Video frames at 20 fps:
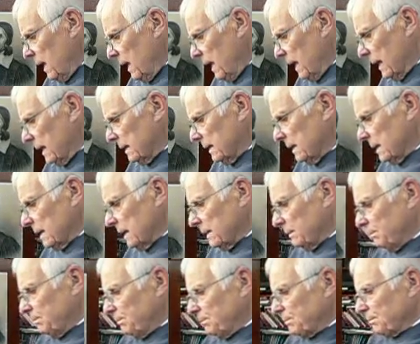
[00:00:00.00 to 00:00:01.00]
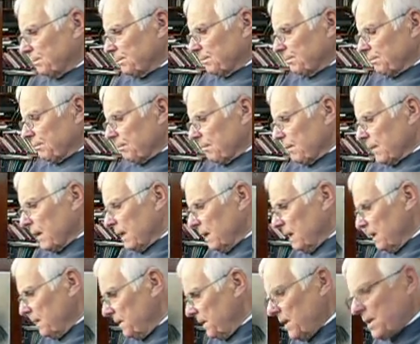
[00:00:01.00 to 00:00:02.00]
And um,
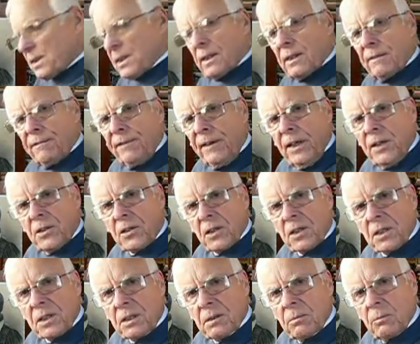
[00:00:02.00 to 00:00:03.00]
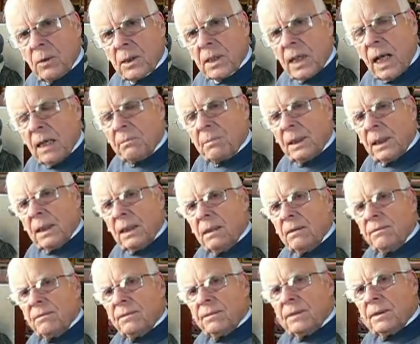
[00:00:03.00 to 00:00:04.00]
these are the features which I
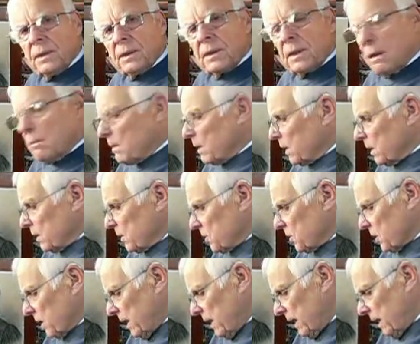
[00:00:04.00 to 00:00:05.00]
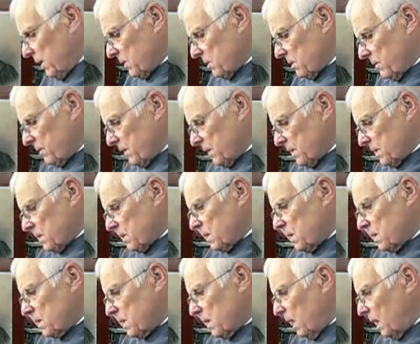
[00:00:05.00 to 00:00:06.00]
believe that emerge out of this
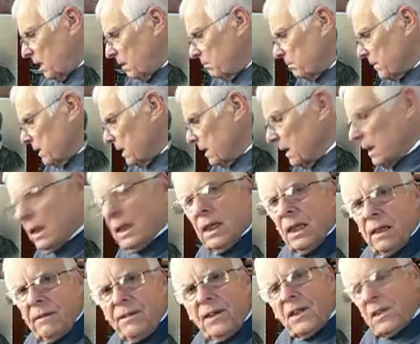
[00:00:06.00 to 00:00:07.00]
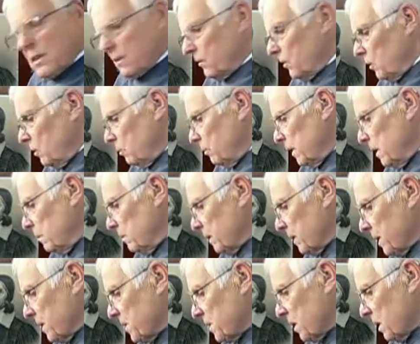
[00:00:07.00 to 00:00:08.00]
psalm. First of all, we will
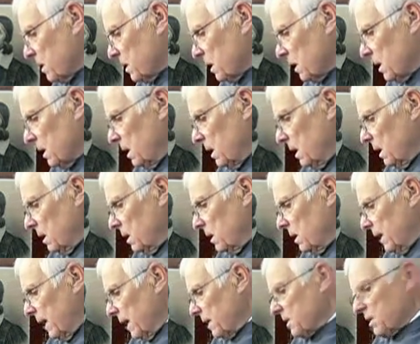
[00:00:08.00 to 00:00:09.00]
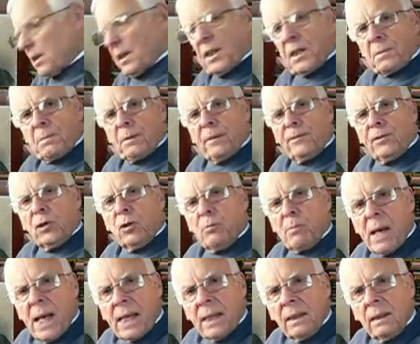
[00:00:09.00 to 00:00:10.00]
consider uh, excellence before
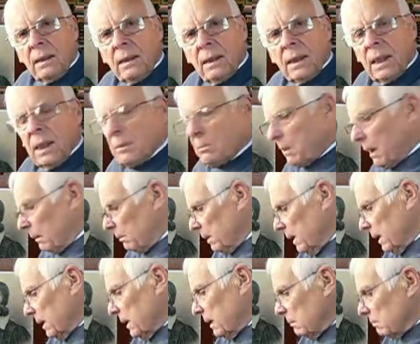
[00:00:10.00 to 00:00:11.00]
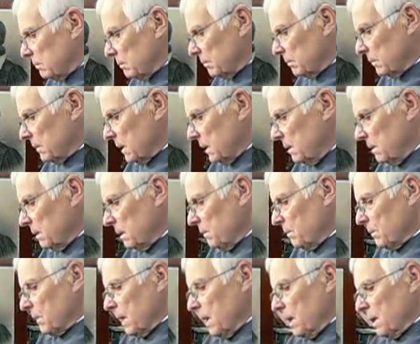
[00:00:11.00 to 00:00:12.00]
men in public,
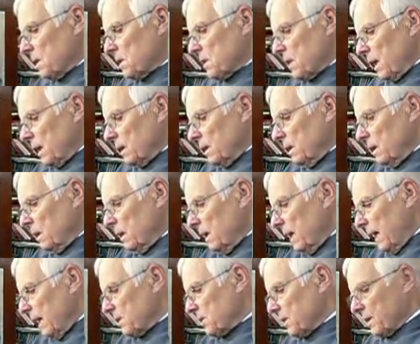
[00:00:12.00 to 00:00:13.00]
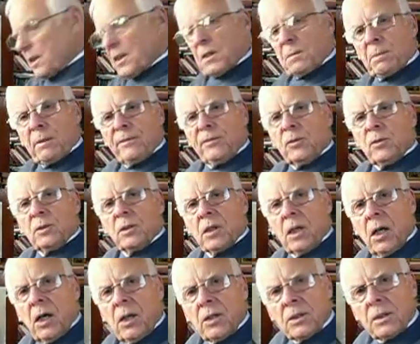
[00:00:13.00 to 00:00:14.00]
and secondly, excellence before
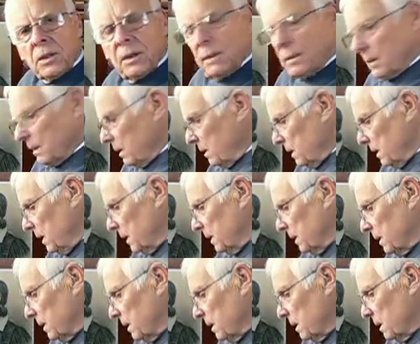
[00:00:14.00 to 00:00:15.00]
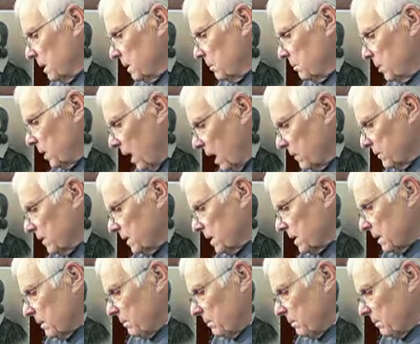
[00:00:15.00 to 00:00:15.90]
God in private,